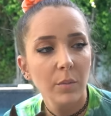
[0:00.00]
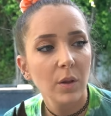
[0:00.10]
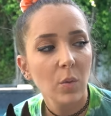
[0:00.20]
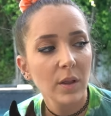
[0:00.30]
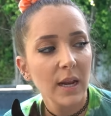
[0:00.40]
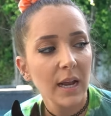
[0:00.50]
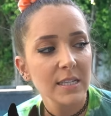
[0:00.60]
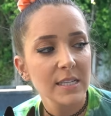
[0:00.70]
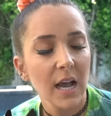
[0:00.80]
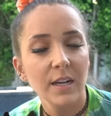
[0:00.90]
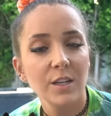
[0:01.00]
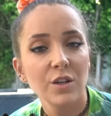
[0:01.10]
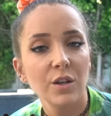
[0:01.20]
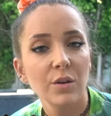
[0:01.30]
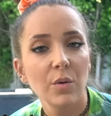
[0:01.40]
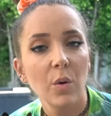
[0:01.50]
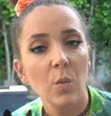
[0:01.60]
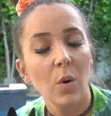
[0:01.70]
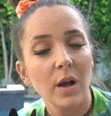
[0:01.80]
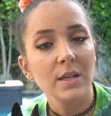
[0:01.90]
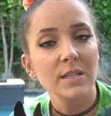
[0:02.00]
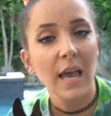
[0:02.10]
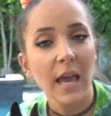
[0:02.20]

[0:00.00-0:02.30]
but the one that I decided to do was